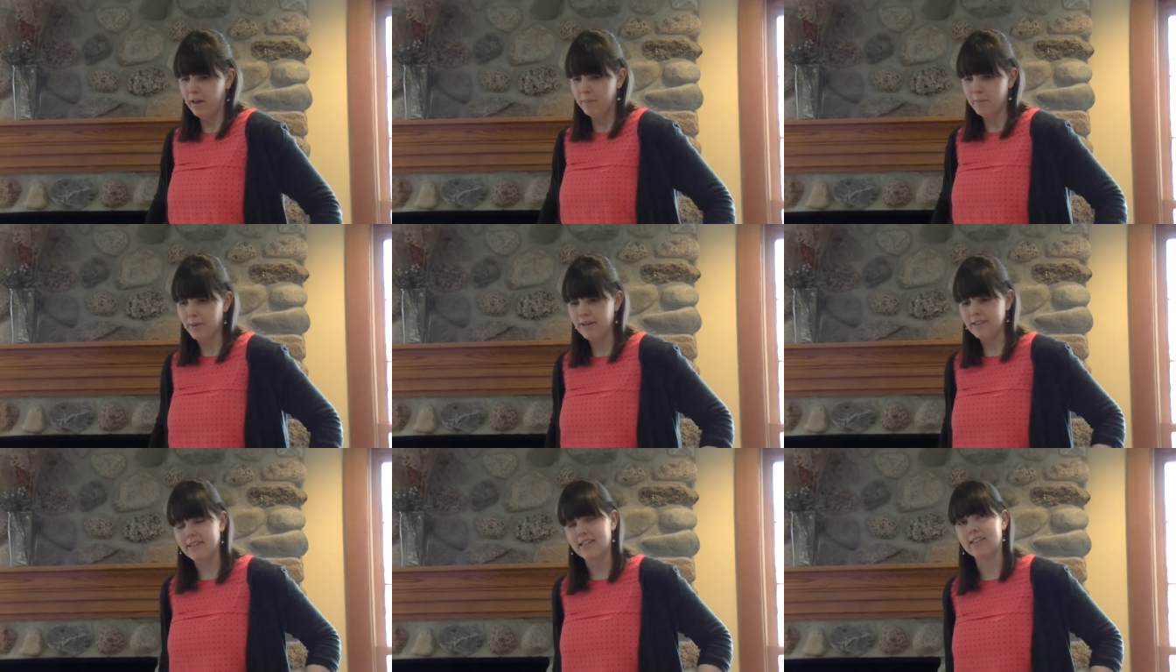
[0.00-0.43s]

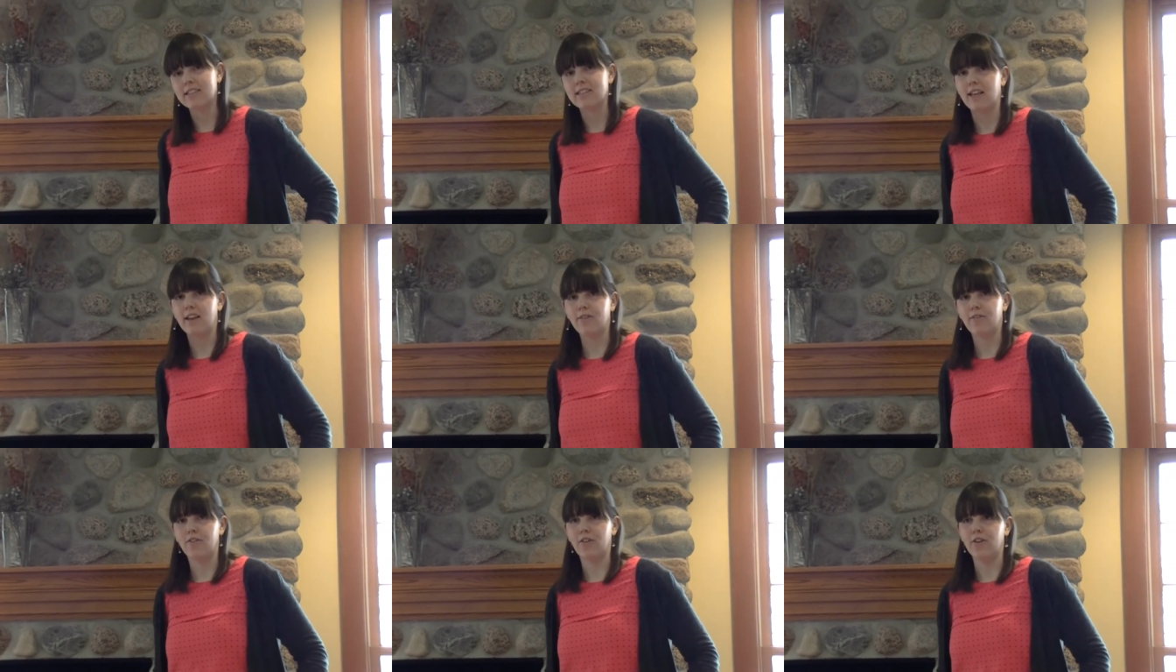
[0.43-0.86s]
be
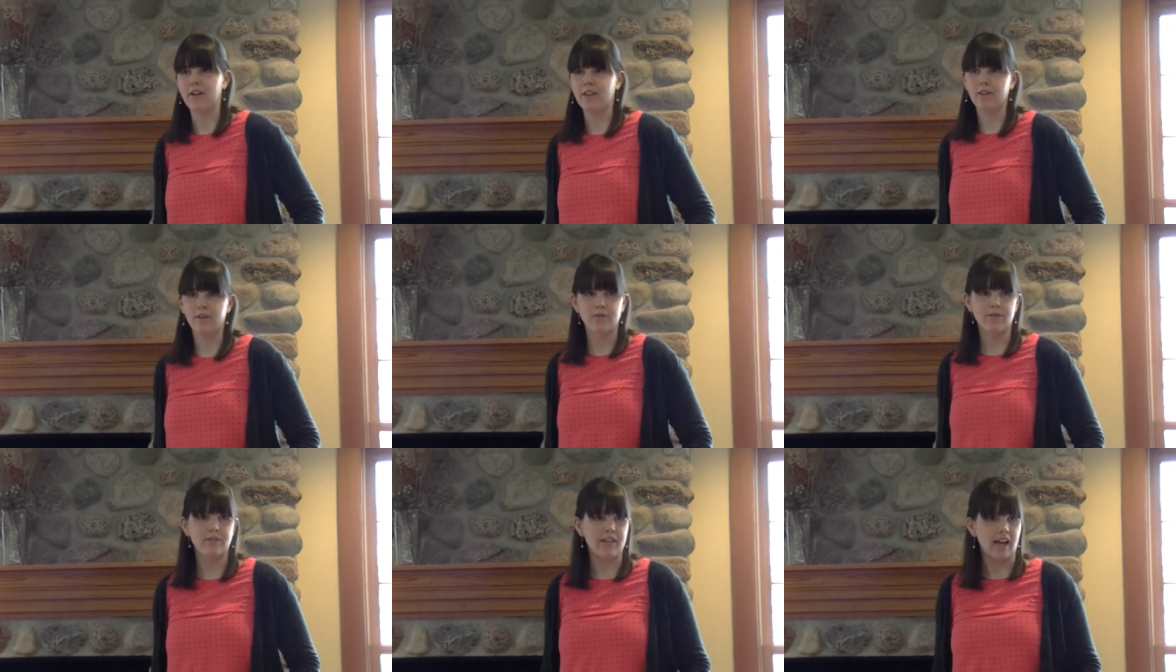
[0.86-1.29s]
successful
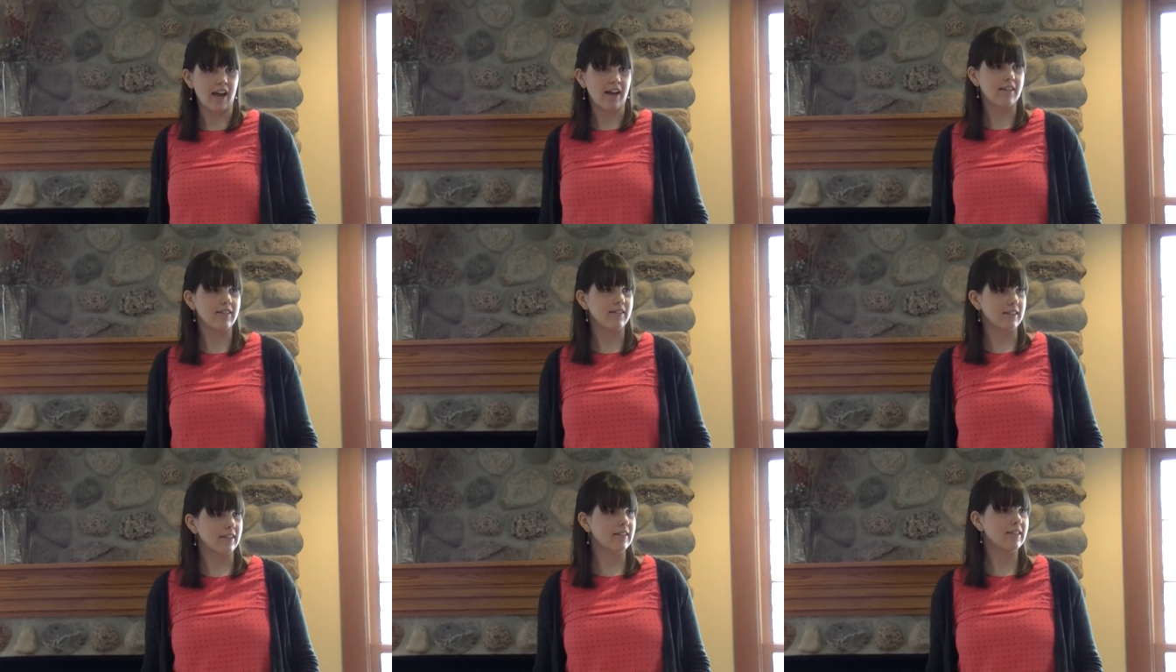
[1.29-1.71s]
in those
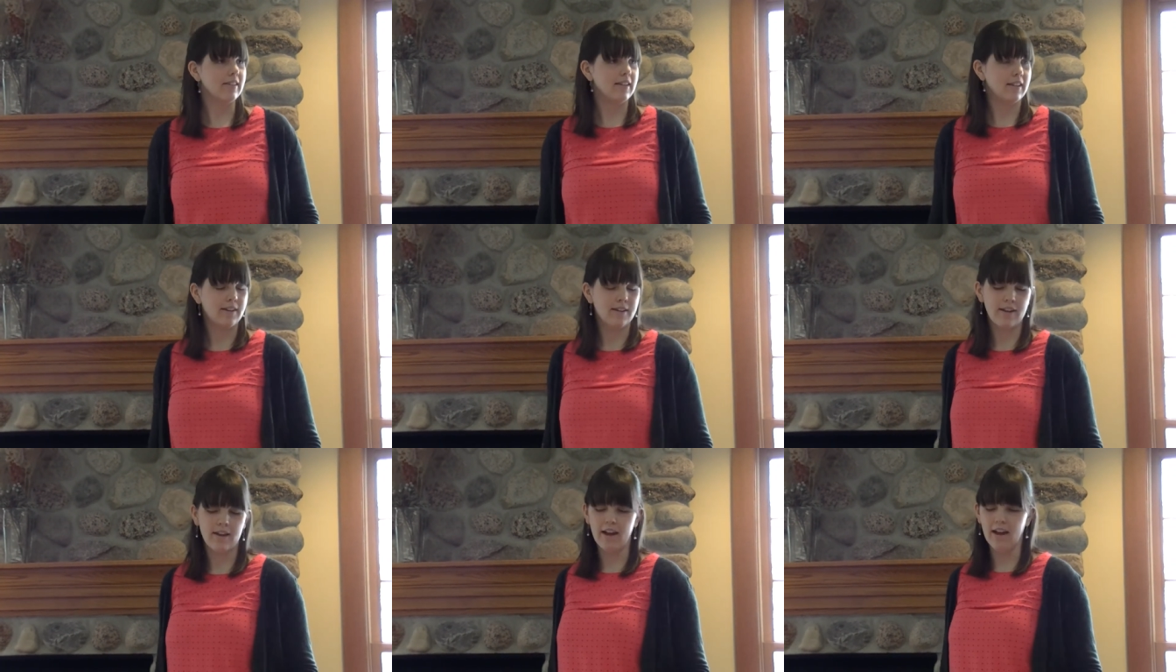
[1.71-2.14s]
tasks.